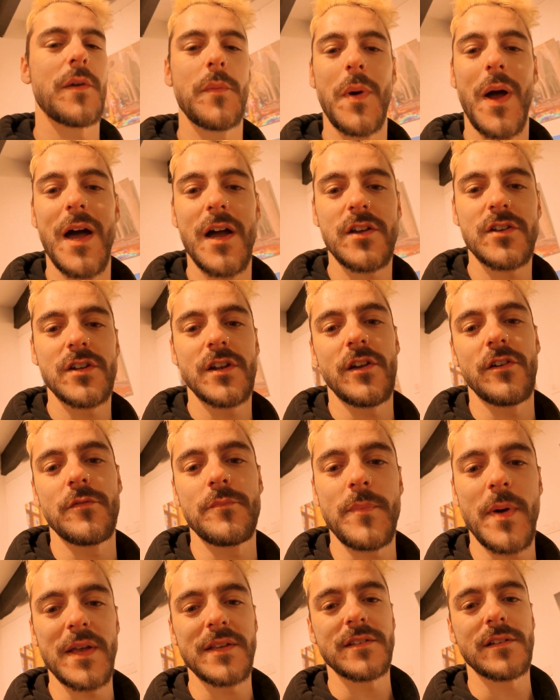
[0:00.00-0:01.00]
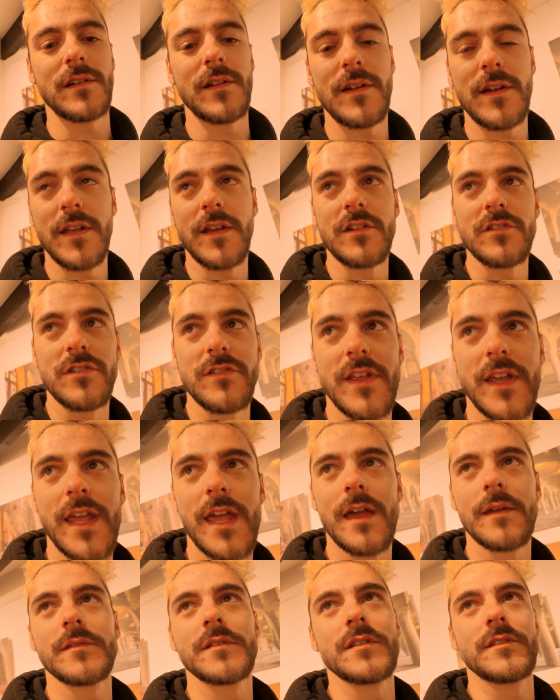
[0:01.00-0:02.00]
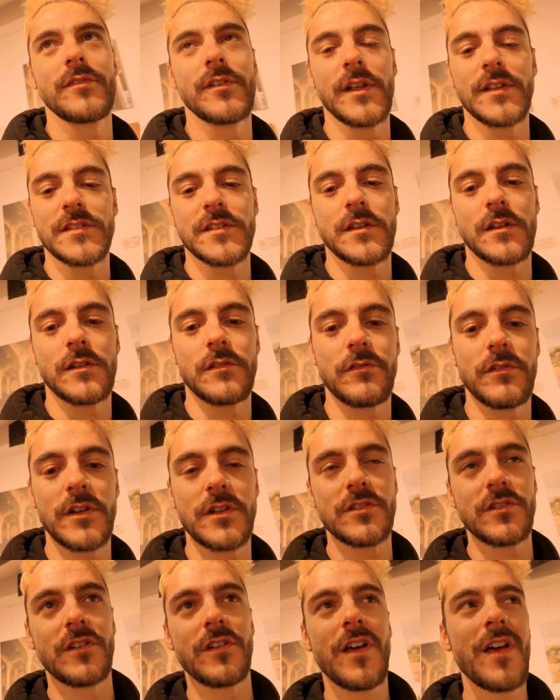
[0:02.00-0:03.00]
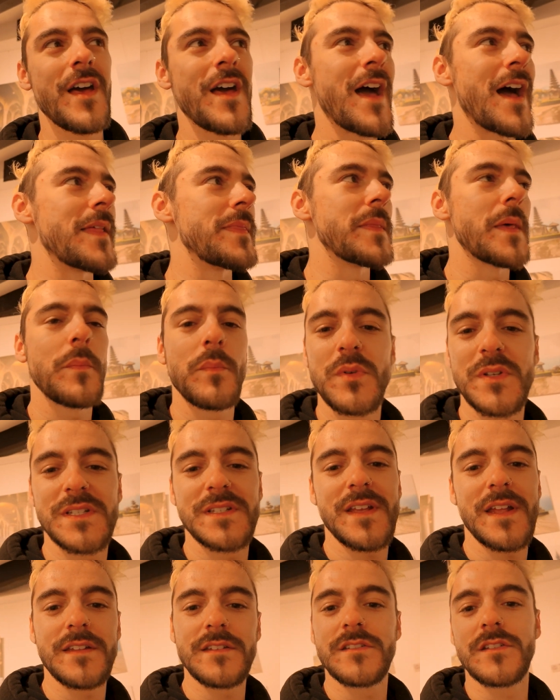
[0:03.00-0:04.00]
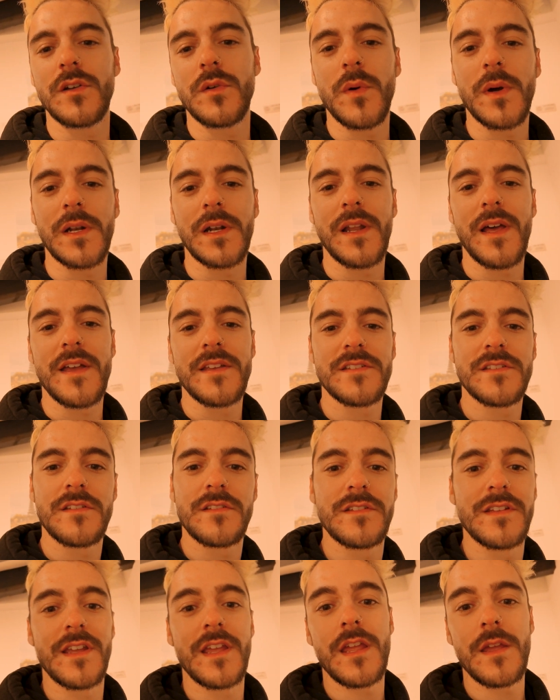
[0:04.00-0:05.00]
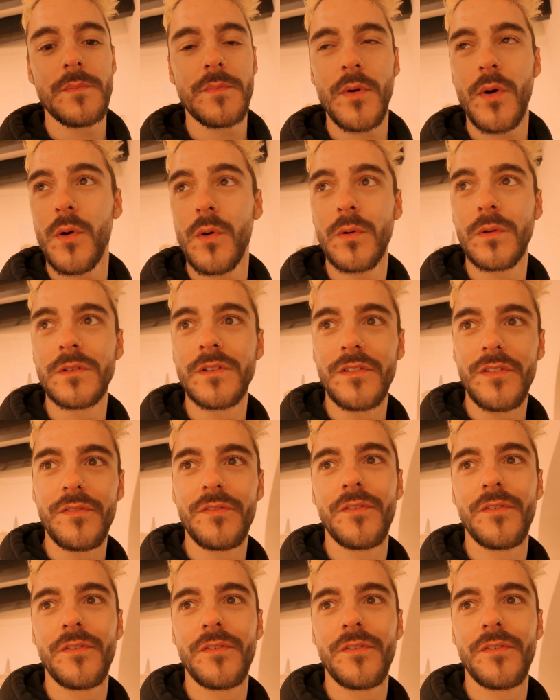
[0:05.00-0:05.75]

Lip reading: they were actually of Basque lineage, and they came to the Valenciana region and then were sent to Guadalest to keep hold of the